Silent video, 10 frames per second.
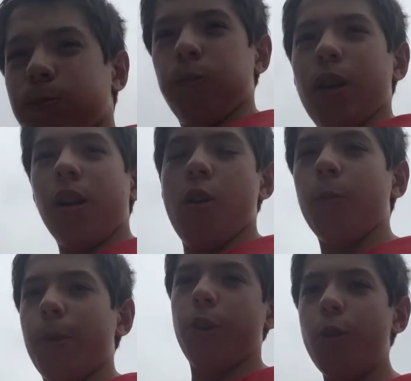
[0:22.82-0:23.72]
brought
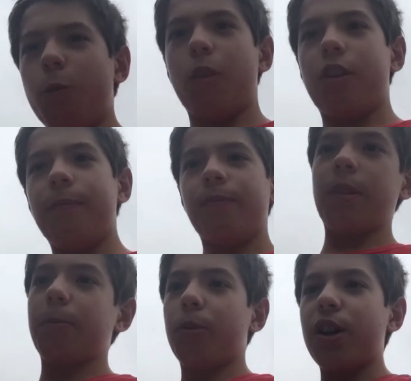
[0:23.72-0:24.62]
home a new one,
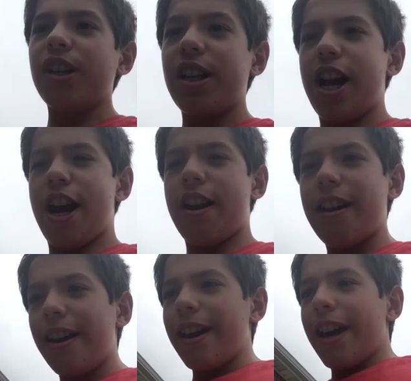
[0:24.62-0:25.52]
put it
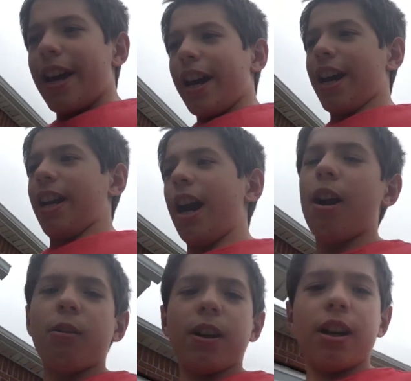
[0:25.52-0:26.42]
in, and
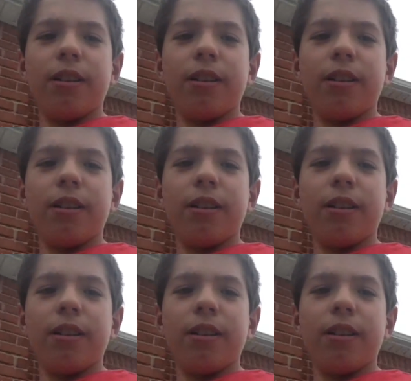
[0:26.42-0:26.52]
now